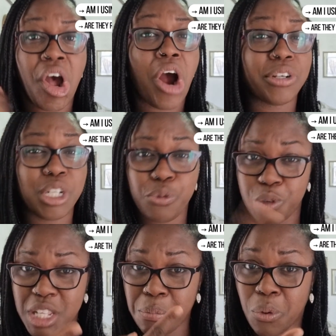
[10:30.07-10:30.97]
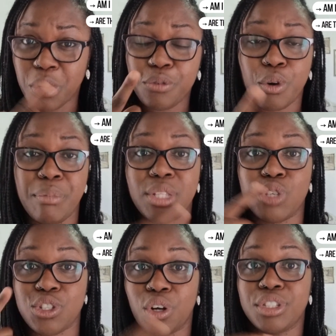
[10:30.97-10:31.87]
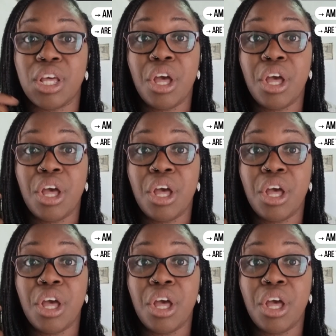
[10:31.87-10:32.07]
Are they really important for me to start